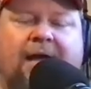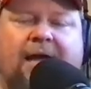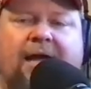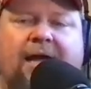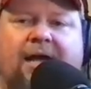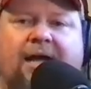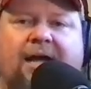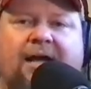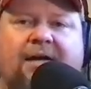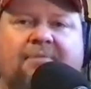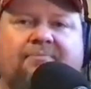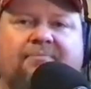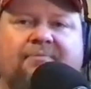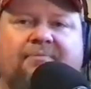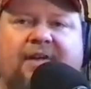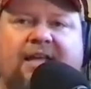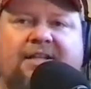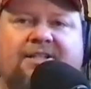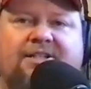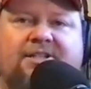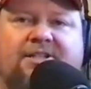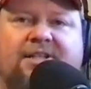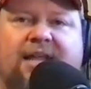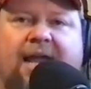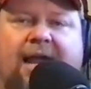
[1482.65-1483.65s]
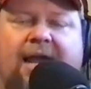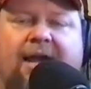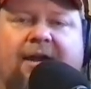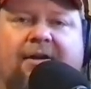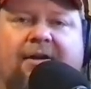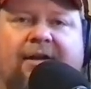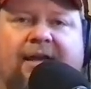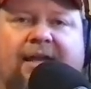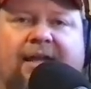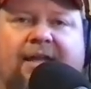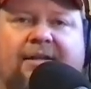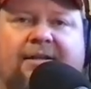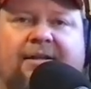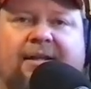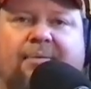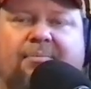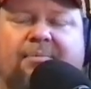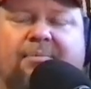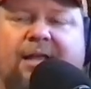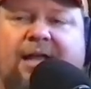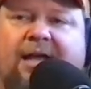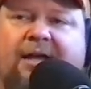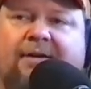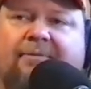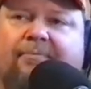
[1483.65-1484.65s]
I'm vegetarian.
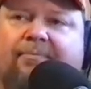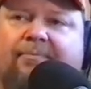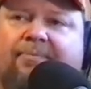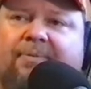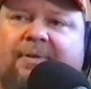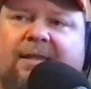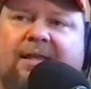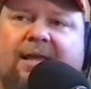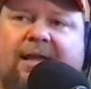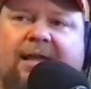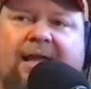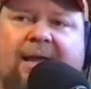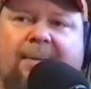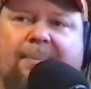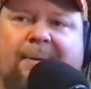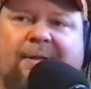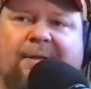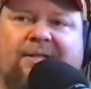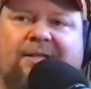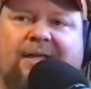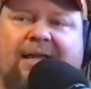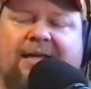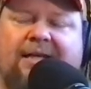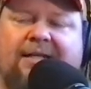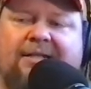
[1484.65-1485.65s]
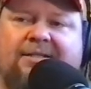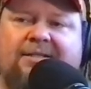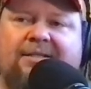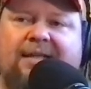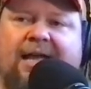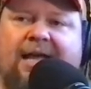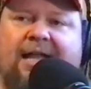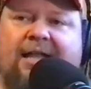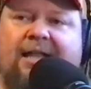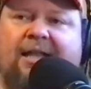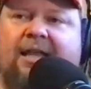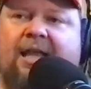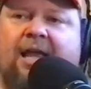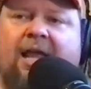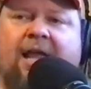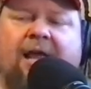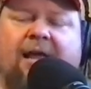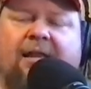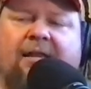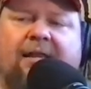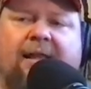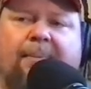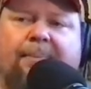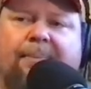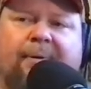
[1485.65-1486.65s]
I'm like, They got potato salad.
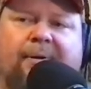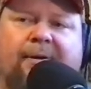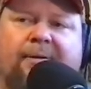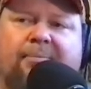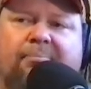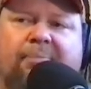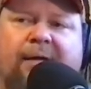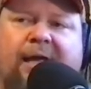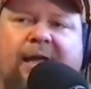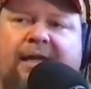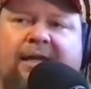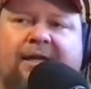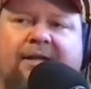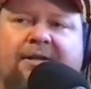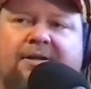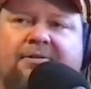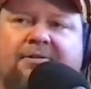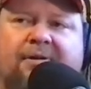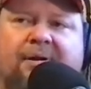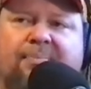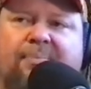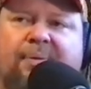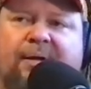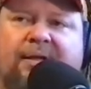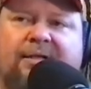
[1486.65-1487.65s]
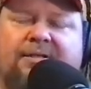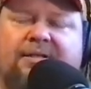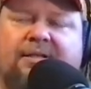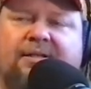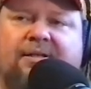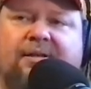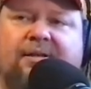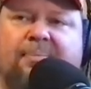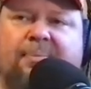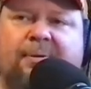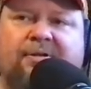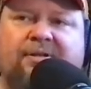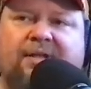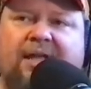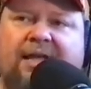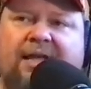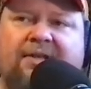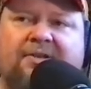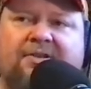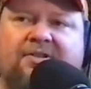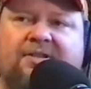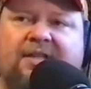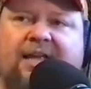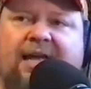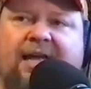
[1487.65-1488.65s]
They put bacon drippings in their
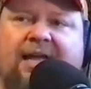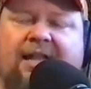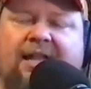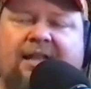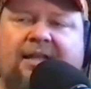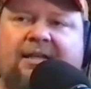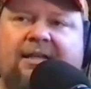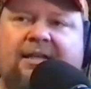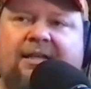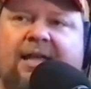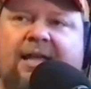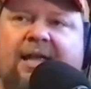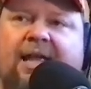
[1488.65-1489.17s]
potato salad.